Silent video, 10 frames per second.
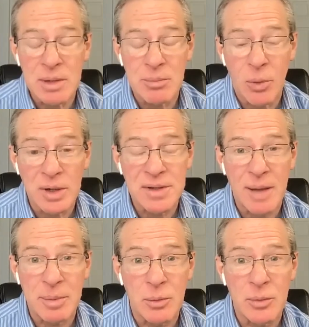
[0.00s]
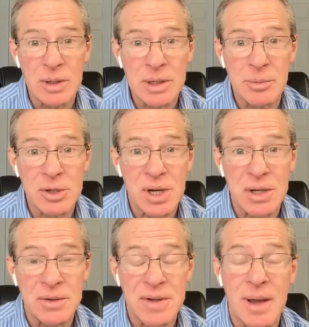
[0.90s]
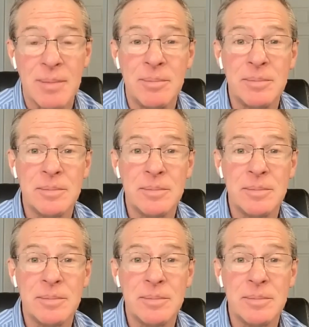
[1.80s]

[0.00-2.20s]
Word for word: important topic. We really appreciate your time.